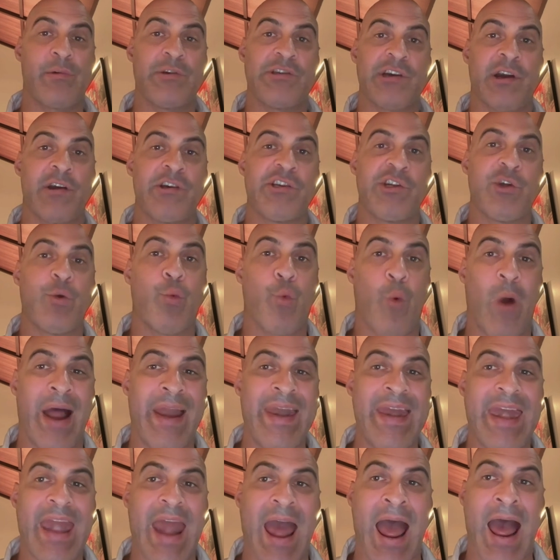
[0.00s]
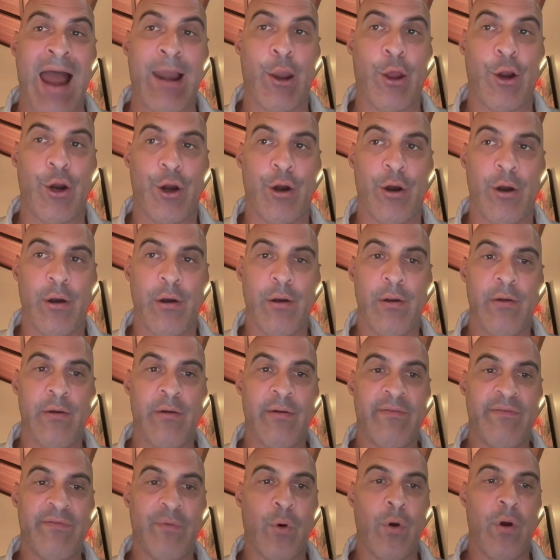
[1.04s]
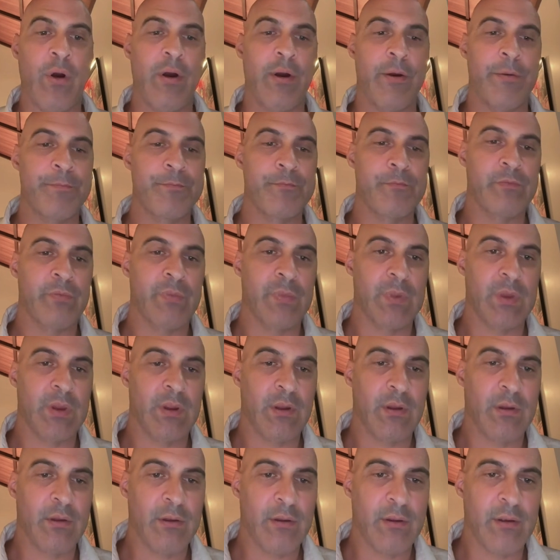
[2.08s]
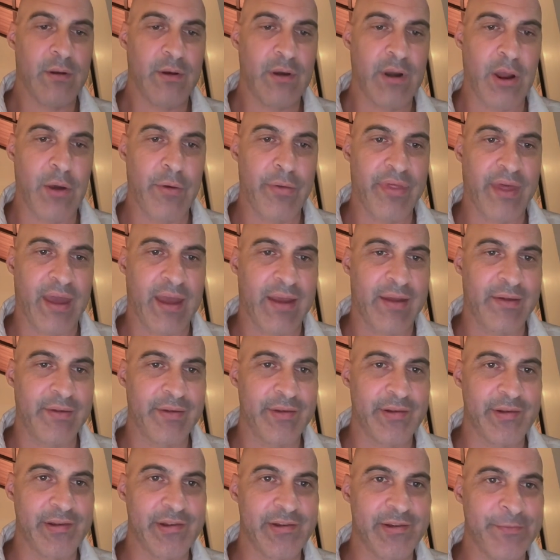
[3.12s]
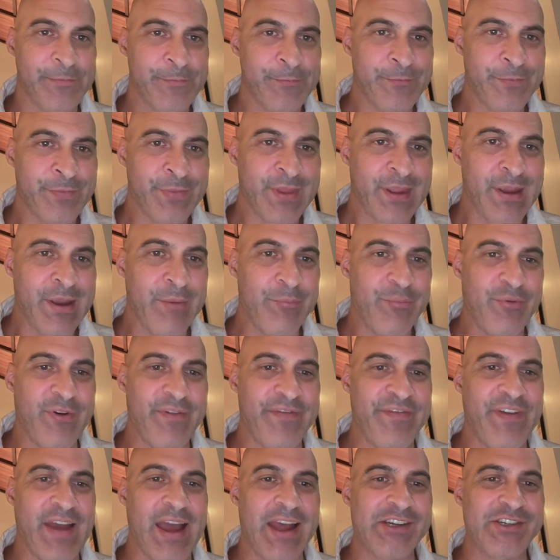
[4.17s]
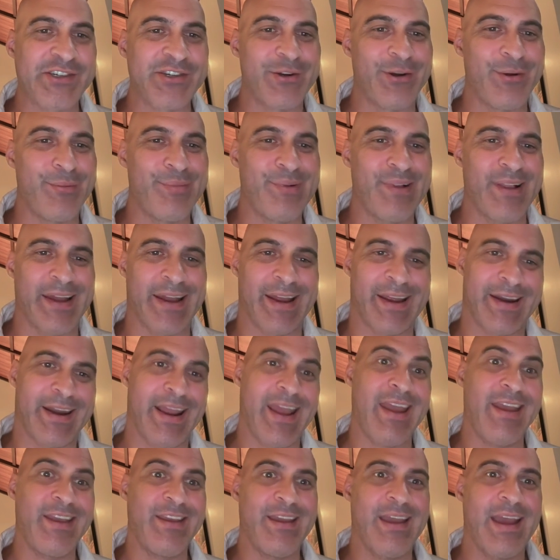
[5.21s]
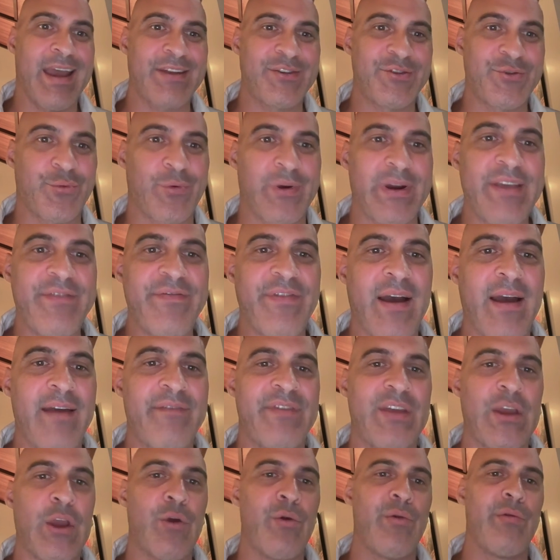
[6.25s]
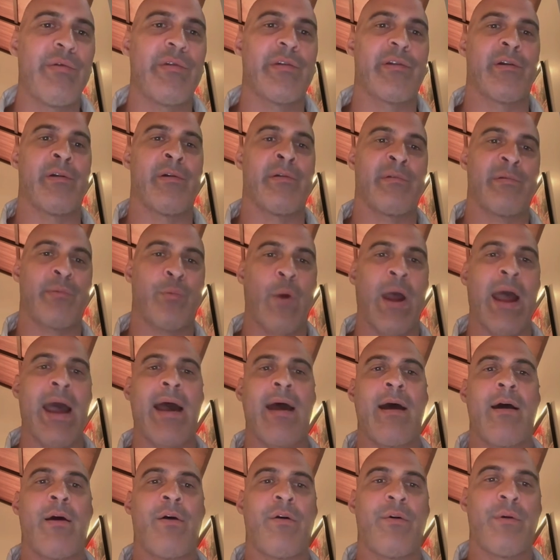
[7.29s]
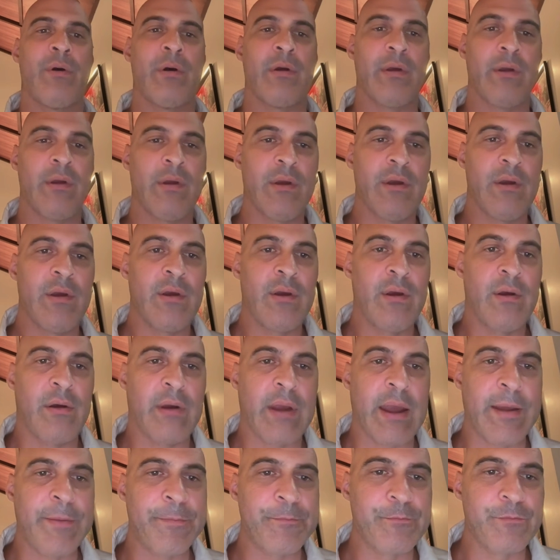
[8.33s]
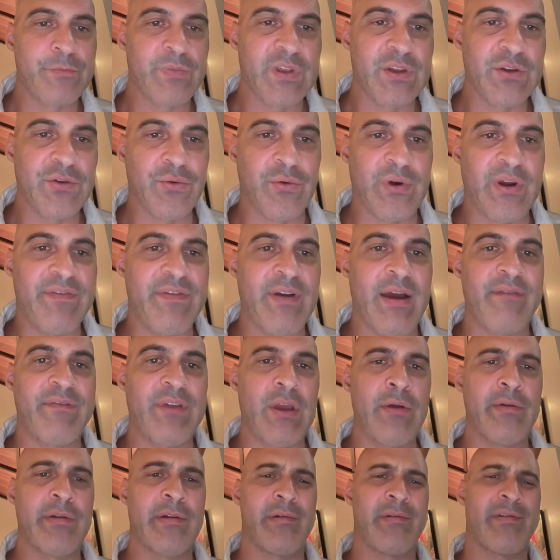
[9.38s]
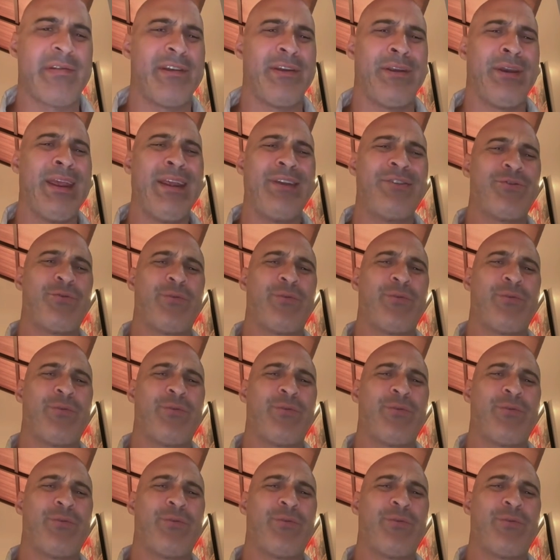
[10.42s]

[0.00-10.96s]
would charge you $1 for? No thanks. Your professional plan. Hey, you got 25 users. Wow. Okay, 25 users. Do you need